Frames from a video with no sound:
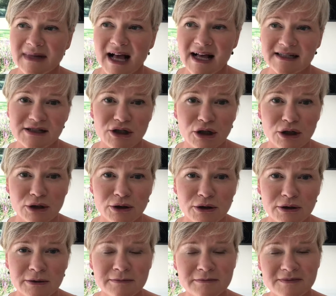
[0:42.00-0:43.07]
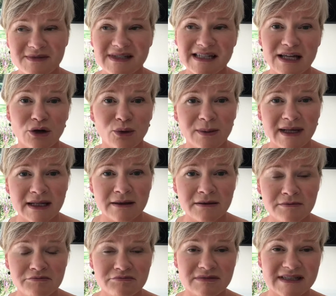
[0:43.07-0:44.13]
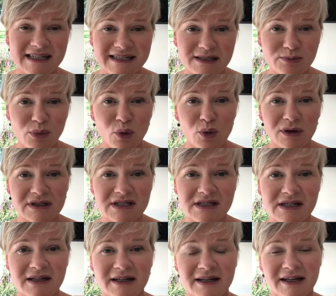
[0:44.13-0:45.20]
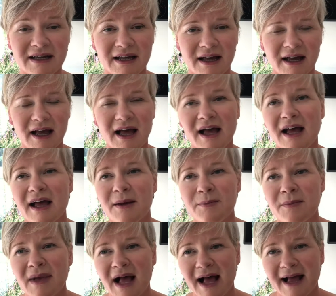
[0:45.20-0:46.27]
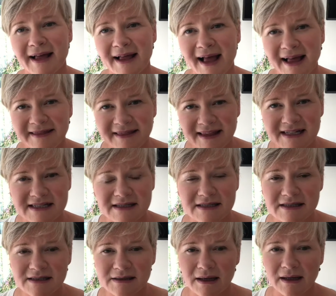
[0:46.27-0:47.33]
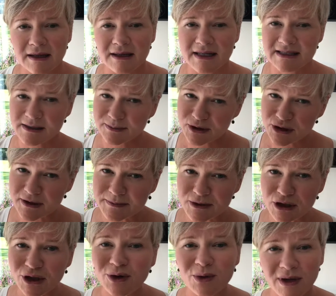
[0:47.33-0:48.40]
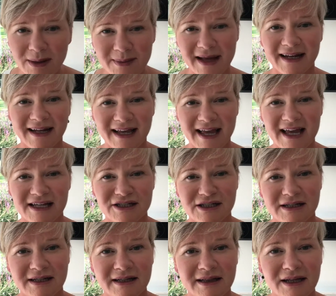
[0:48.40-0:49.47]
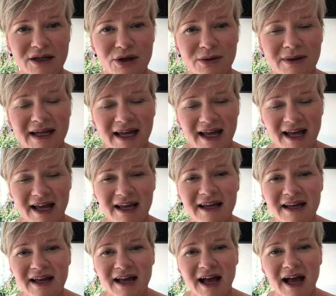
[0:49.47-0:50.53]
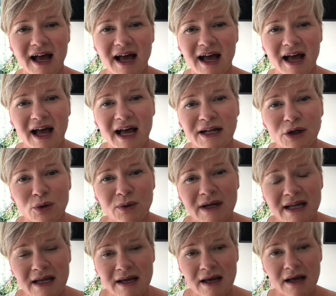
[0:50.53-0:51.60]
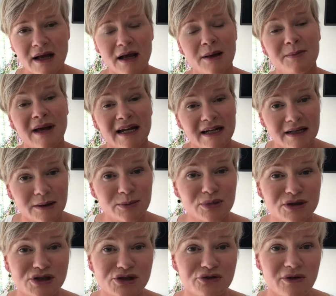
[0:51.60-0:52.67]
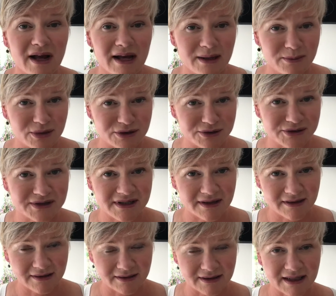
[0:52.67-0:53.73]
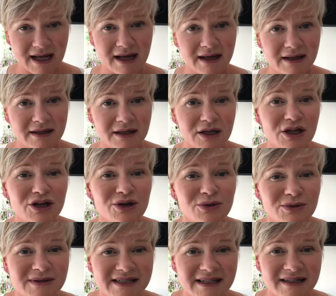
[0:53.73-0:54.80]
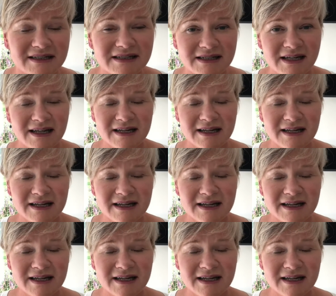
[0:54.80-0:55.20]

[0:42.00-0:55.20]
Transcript: Azalure, Xeomin, Dysport. And this is it's a prescription only medication in the UK, and only medical prescribers can use it